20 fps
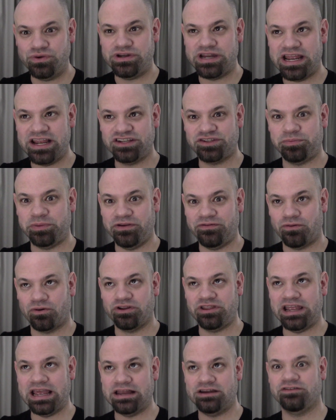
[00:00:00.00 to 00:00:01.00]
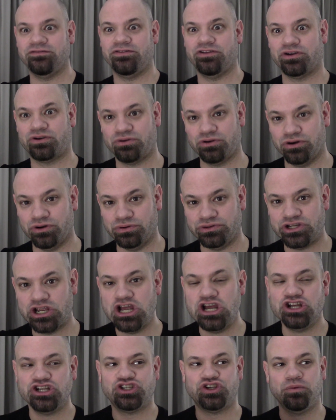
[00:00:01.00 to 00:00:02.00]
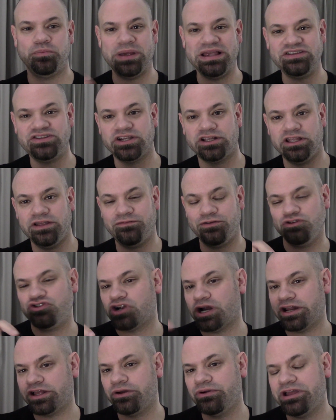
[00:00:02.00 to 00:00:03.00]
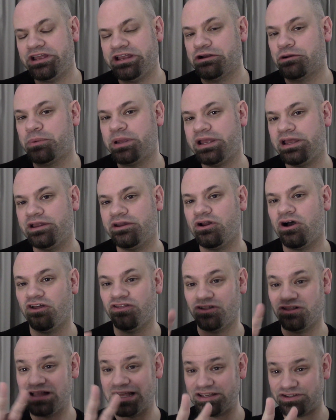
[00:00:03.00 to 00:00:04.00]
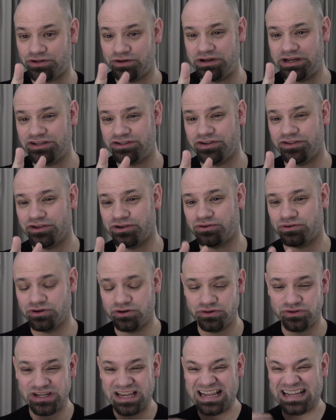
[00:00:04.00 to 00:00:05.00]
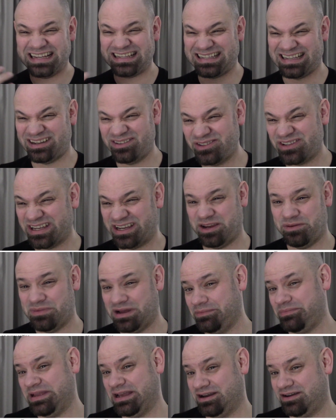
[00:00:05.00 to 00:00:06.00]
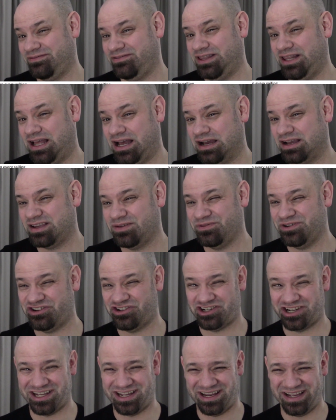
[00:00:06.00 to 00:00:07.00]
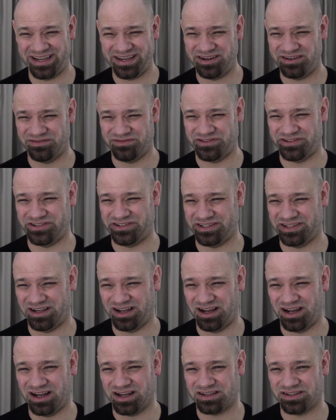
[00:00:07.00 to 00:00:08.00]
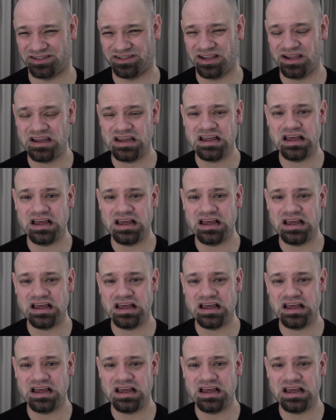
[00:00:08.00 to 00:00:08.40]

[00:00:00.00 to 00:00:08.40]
days before the end of the cruise. So basically, if you try to go get your pin on the last 2 days of the cruise, it sounds like you might be out of luck, which kind of sucks.